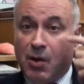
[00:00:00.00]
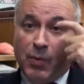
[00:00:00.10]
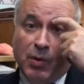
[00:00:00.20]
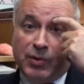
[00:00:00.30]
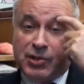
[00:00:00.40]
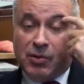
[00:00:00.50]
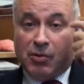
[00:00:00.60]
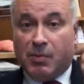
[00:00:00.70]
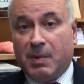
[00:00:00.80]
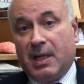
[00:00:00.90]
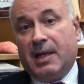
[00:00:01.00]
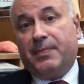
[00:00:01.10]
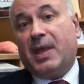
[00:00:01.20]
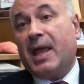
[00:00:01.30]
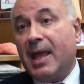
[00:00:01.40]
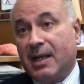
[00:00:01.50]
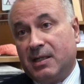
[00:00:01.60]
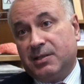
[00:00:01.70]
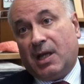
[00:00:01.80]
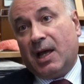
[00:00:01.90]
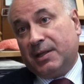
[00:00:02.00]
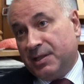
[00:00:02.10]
We also um, held a